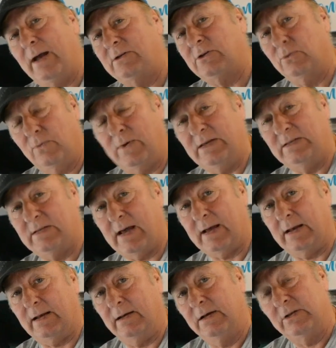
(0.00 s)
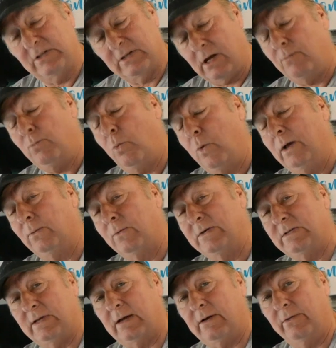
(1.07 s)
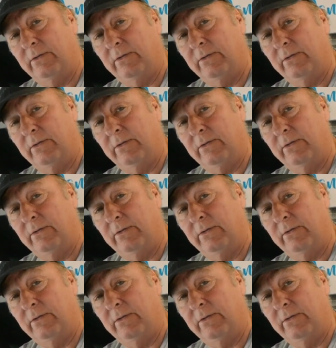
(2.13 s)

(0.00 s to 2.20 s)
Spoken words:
to reset it. Some will reset on